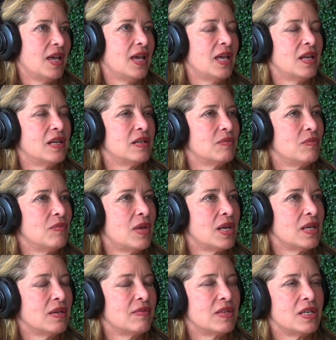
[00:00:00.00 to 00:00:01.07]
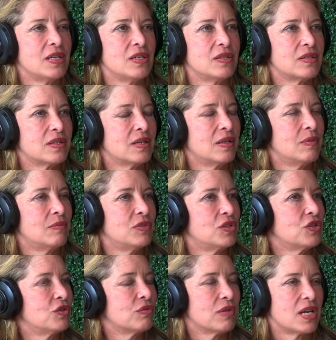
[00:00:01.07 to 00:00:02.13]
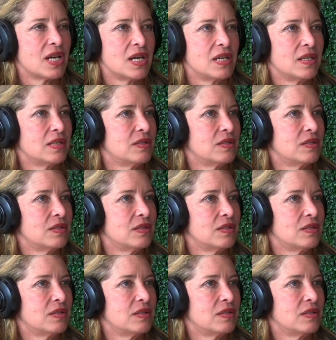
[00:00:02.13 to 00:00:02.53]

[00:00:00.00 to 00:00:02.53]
And many of these degrade